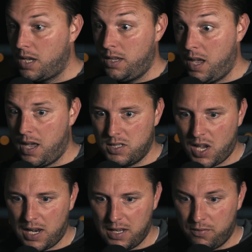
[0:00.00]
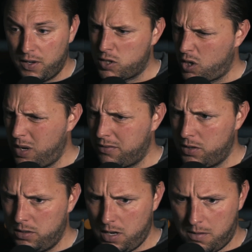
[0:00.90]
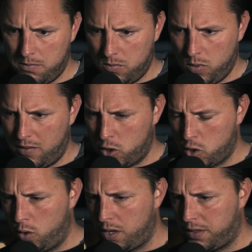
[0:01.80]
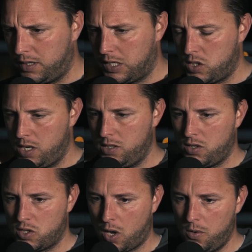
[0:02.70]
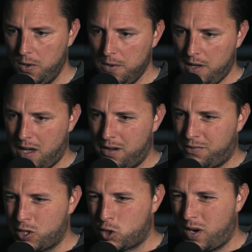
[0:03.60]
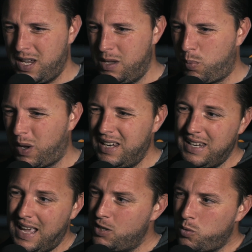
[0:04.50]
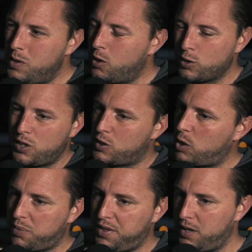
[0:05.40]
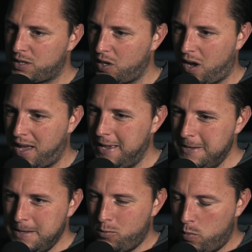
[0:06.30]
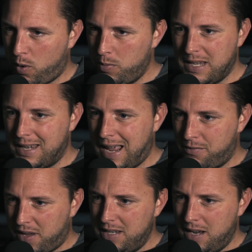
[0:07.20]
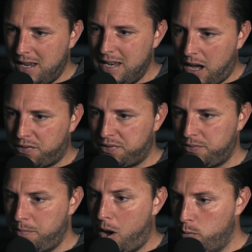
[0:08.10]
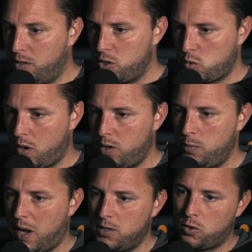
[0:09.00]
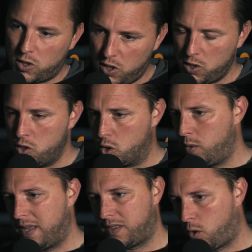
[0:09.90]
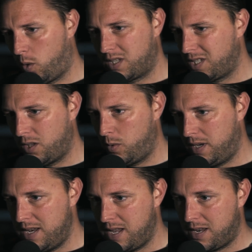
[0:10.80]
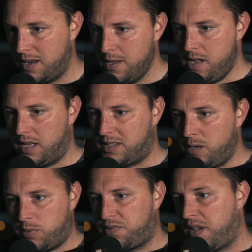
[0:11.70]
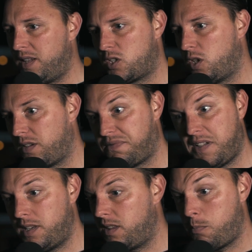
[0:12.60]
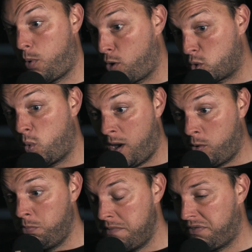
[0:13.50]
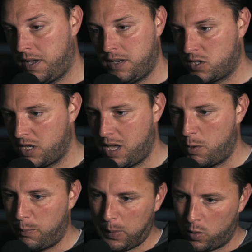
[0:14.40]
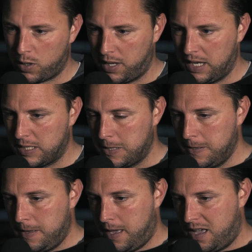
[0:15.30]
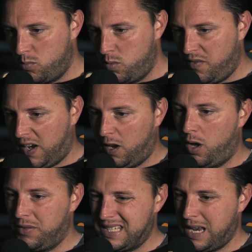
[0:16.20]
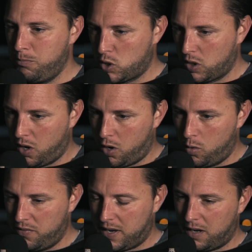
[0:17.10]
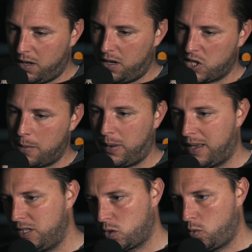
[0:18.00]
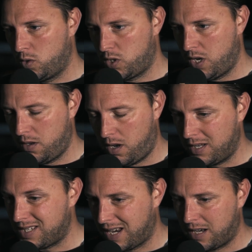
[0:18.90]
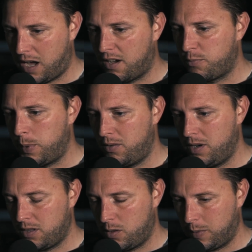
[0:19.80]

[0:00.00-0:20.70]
Yeah, exactly. The first time we haven't scored, I think, this season. So frustrating. But in the end, when we got to the top third tonight, we probably didn't have enough moments where we made good decisions or we had the quality that we needed and a deep defence that defended their box well, in fairness to them, and blocked things. We've had a lot of attempts at goal. We've had a lot of set plays towards it, like second half period at the